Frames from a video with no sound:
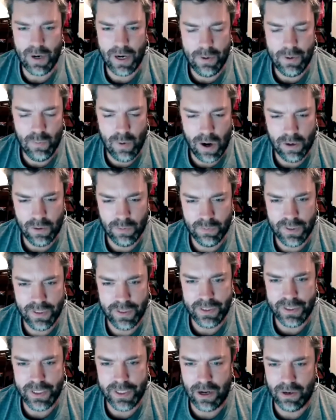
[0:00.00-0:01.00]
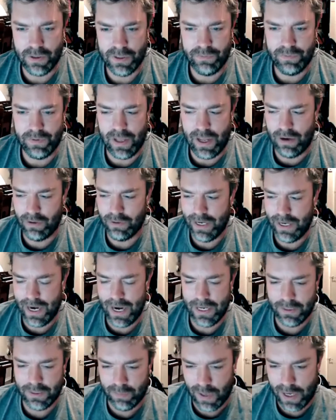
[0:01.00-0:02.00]
Welcome to the Geology
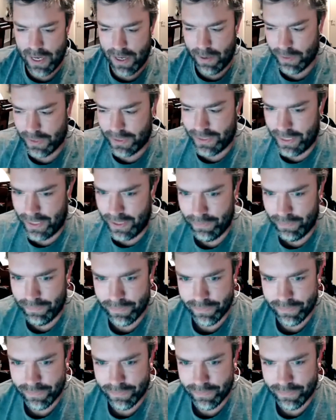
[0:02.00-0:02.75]
Flannelcast. My name is Steve.